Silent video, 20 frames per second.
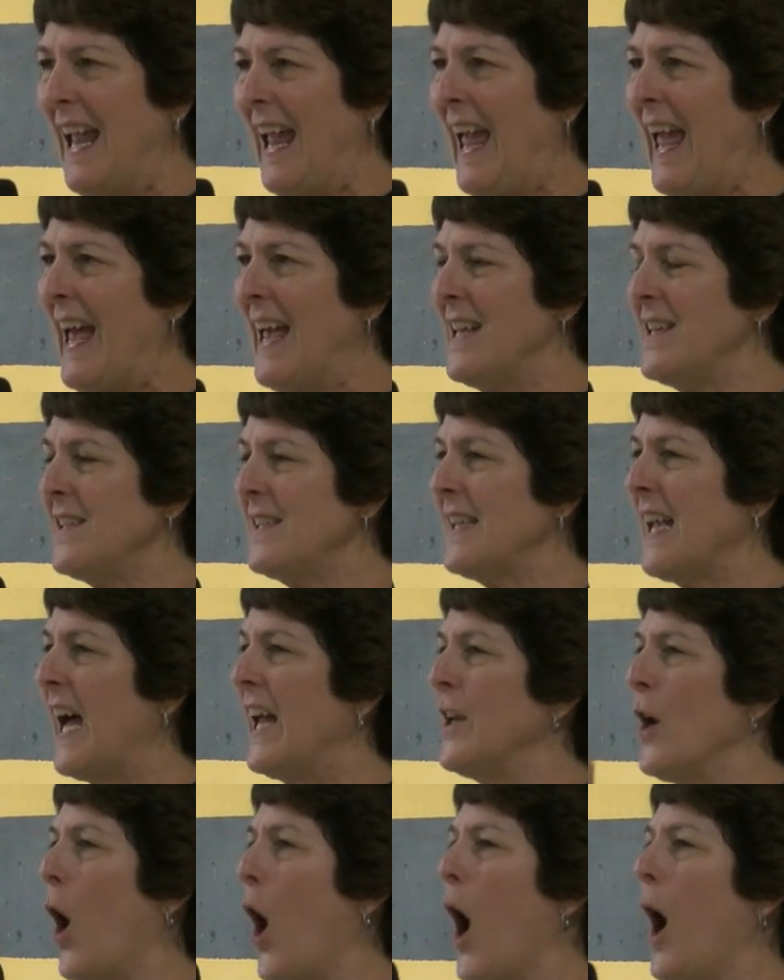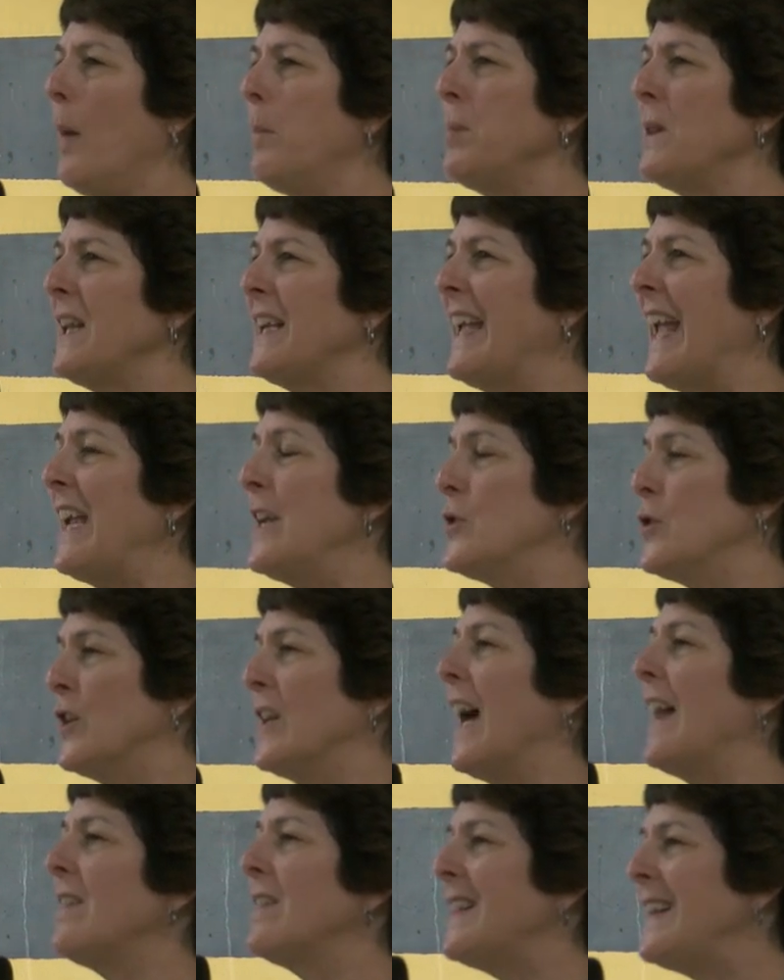has an
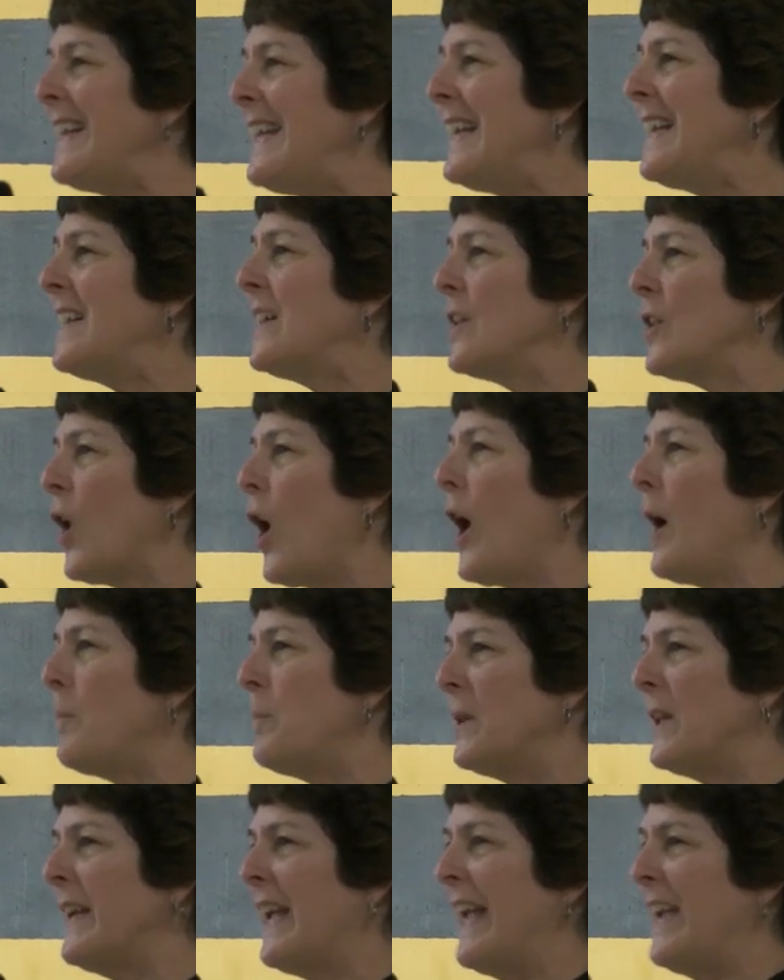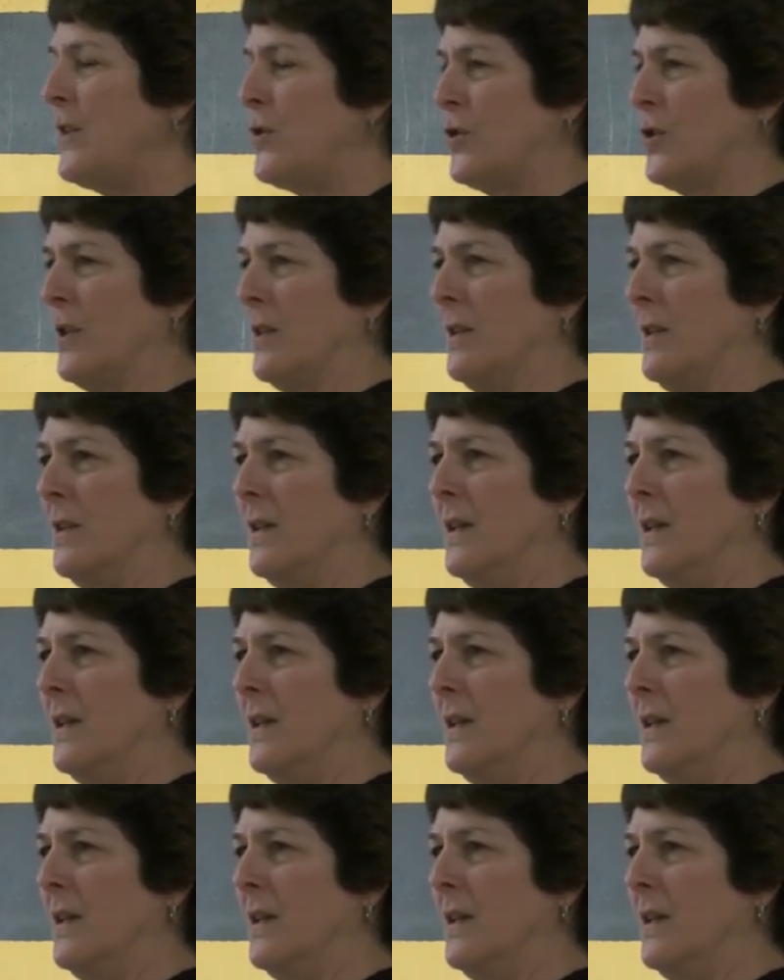obligation, a legal obligation,